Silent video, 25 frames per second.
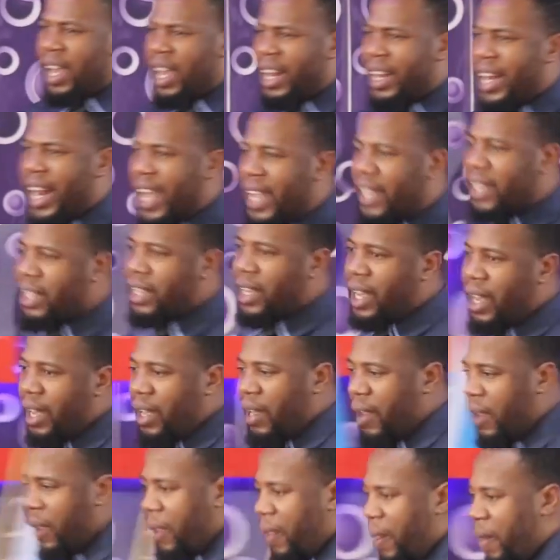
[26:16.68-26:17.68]
Like
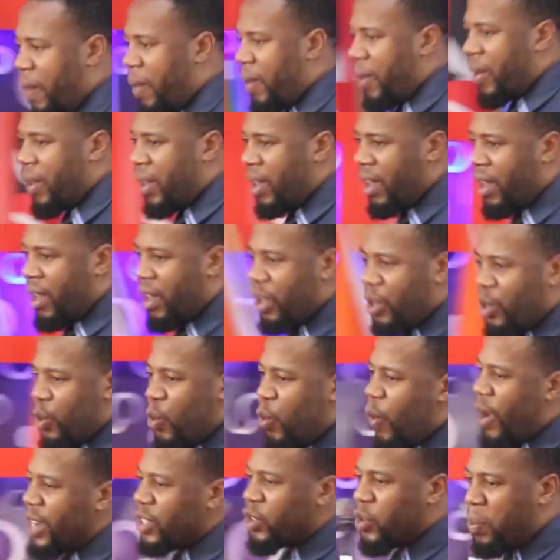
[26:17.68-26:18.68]
you
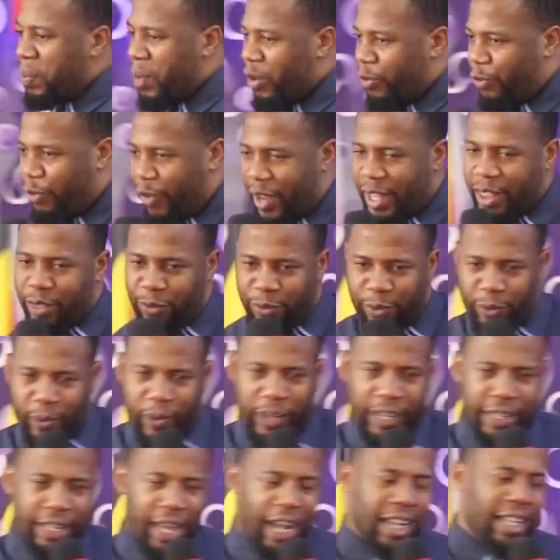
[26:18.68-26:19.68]
want to be faithful
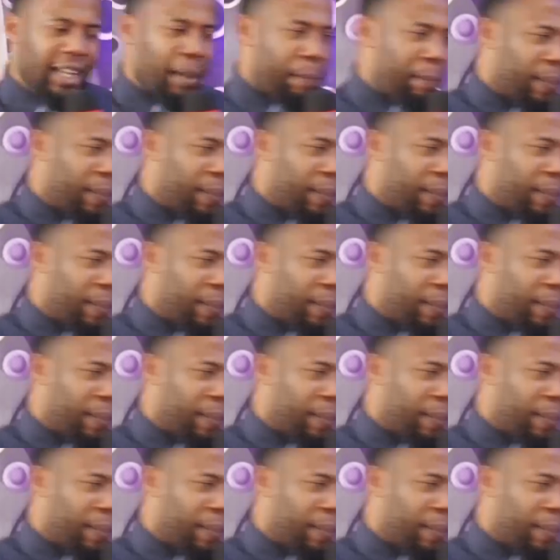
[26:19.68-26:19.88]
at the